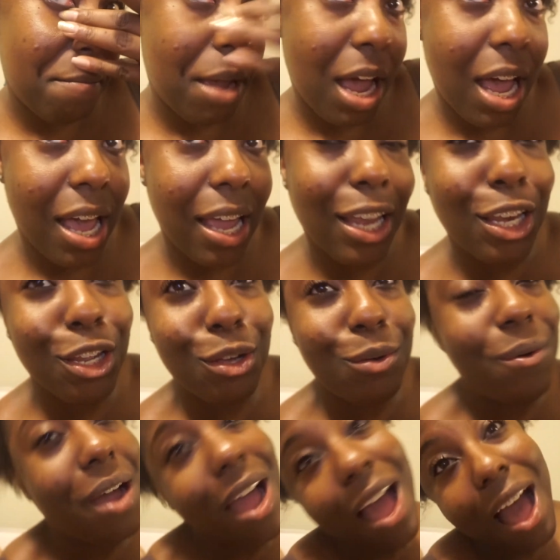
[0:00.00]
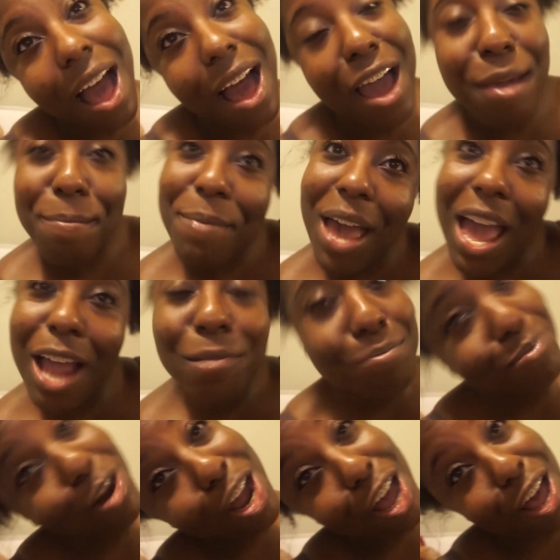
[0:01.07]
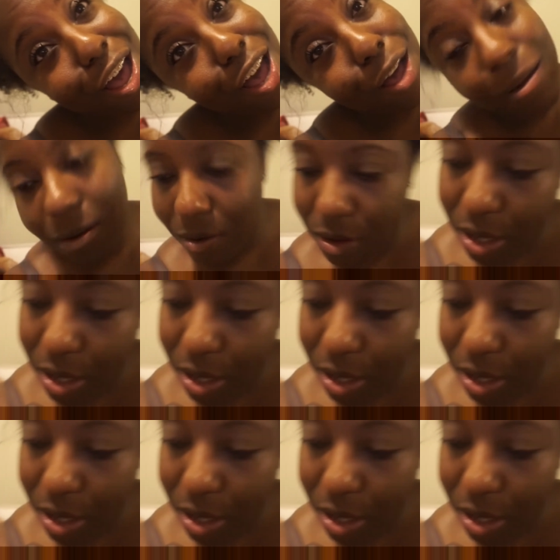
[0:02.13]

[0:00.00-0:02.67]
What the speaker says: my new iPad Pro